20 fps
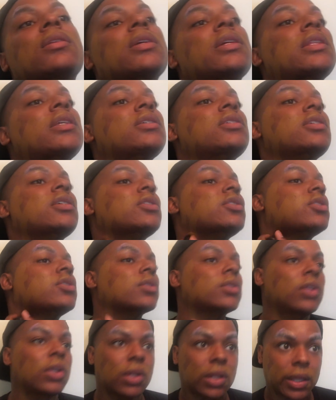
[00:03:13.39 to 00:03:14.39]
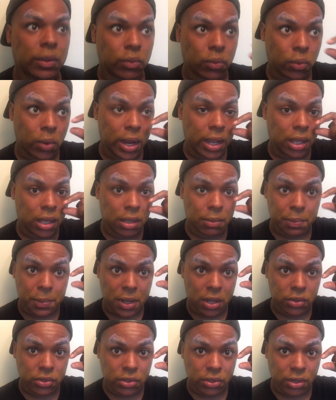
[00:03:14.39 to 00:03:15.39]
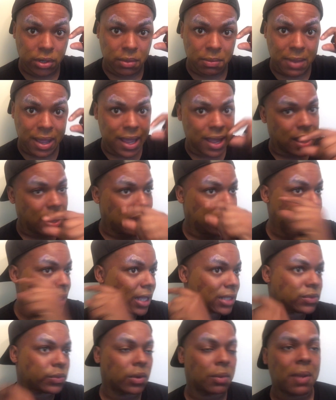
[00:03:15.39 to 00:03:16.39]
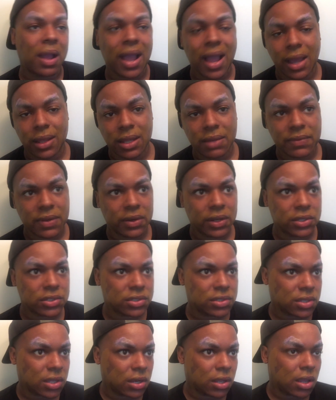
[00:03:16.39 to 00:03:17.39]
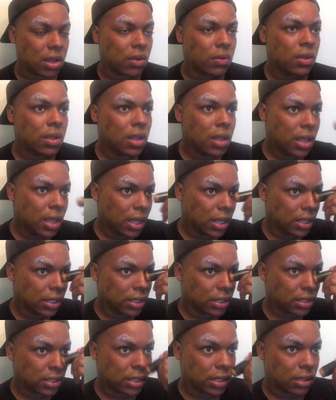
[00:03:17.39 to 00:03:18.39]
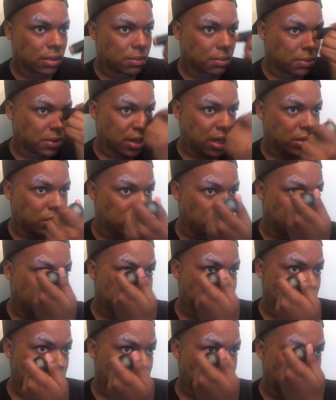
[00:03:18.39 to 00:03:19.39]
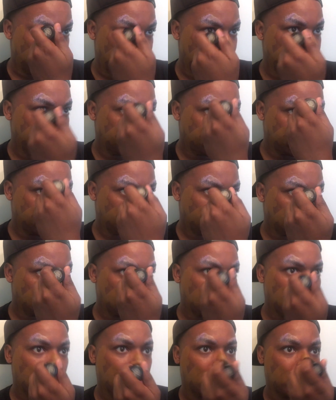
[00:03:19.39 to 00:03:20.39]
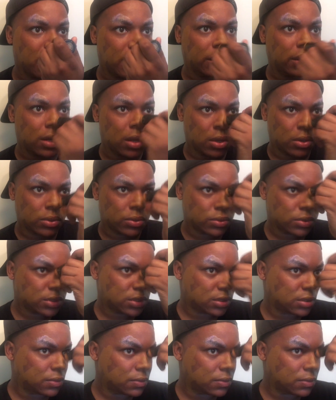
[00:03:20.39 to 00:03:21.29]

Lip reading: in the center, like right up under my eye, and that's where my highlight foundation is gonna go. But I do like to coat my nose,